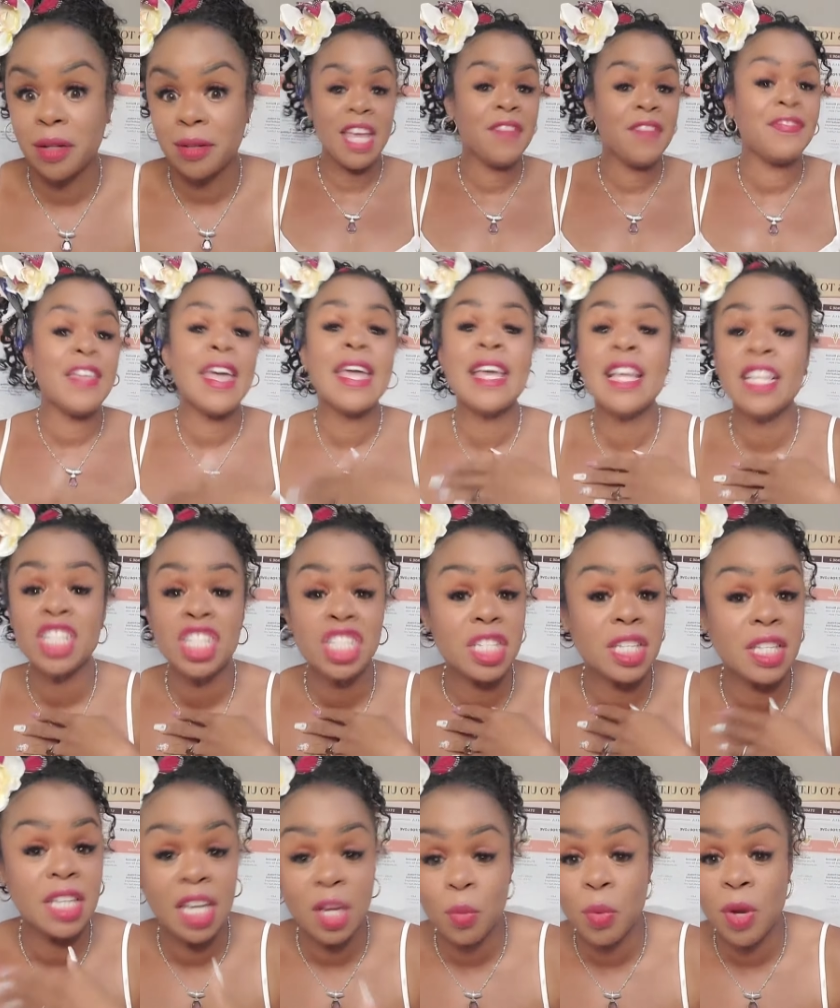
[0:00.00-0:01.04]
If they could just
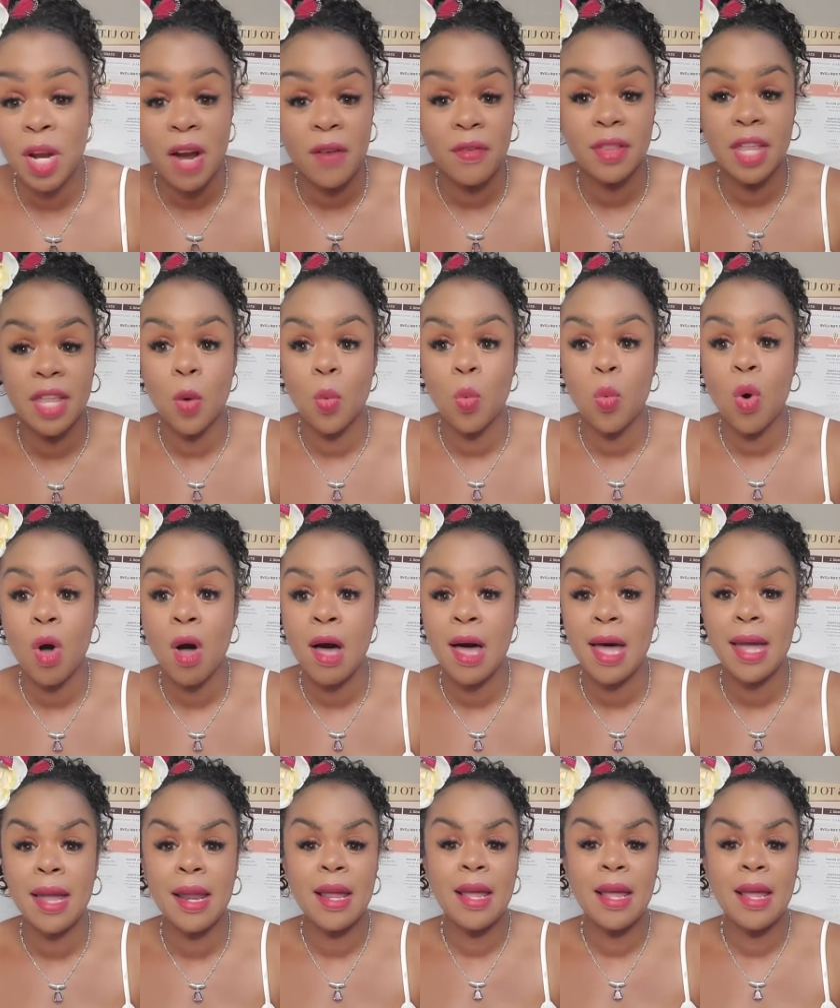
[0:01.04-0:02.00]
get whatever they want,